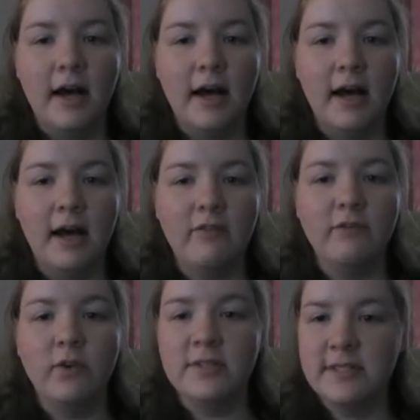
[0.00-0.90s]
Uh,
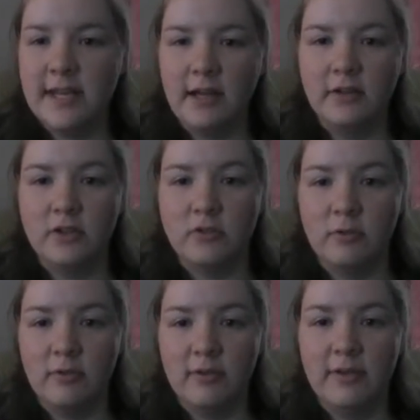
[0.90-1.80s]
first, The Ugly
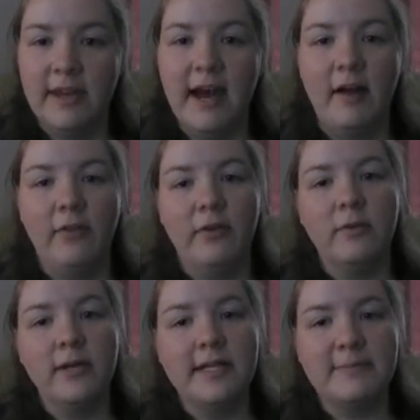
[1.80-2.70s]
Truth. Now, the
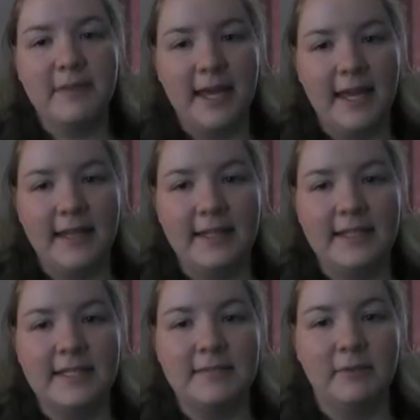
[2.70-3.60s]
critics panned
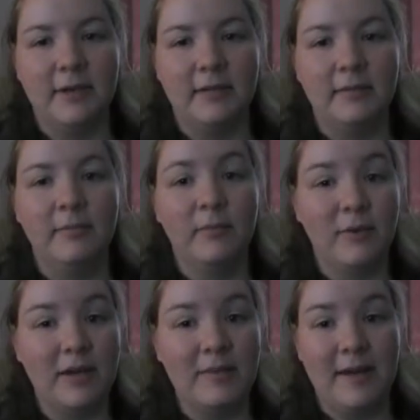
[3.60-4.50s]
this one
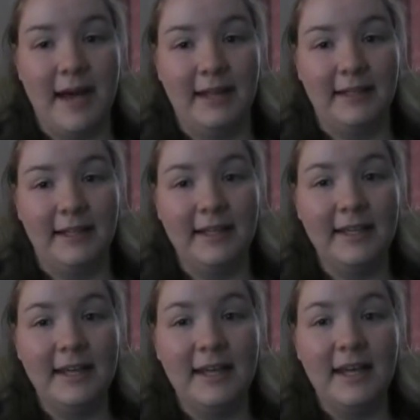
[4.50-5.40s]
pretty
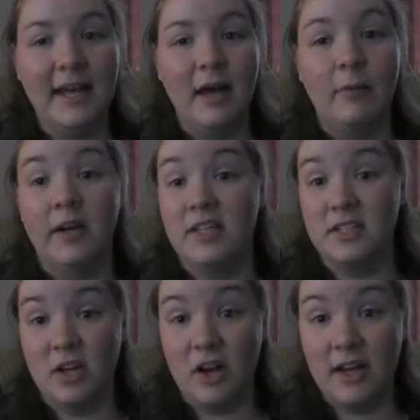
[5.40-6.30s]
badly, and when I
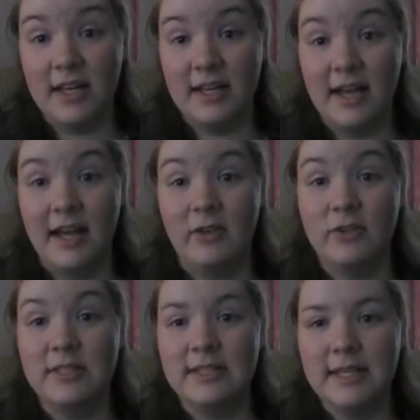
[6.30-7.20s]
saw it, I
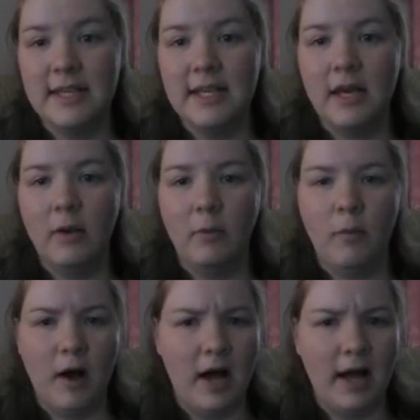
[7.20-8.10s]
could see
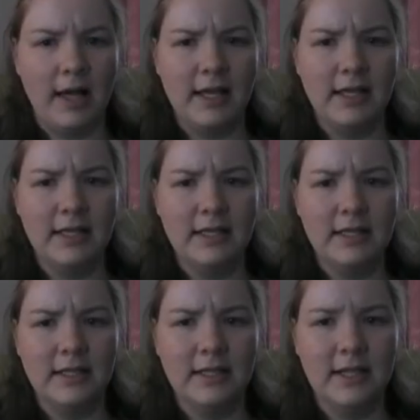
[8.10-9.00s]
why
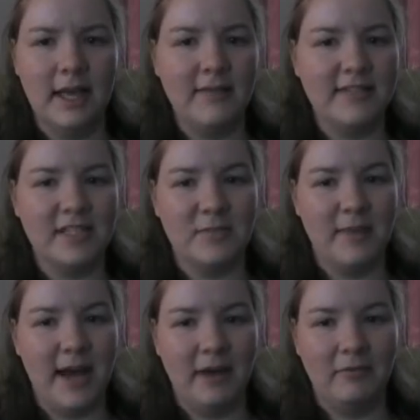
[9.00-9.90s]
they gave it such a
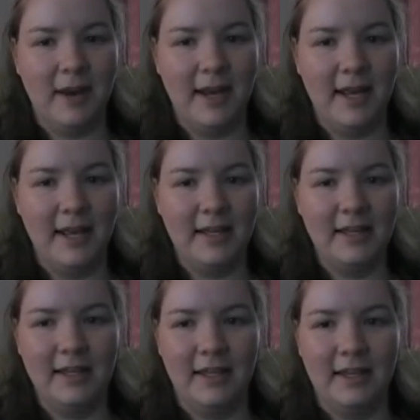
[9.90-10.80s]
bad
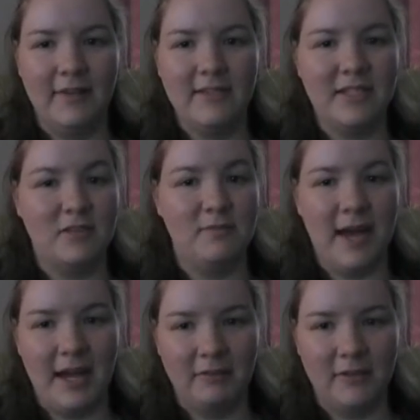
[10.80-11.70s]
rating and gave it such
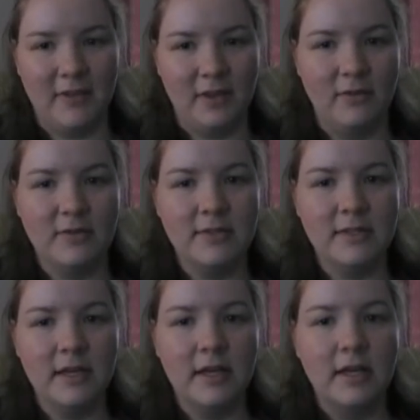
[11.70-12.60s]
bad reviews.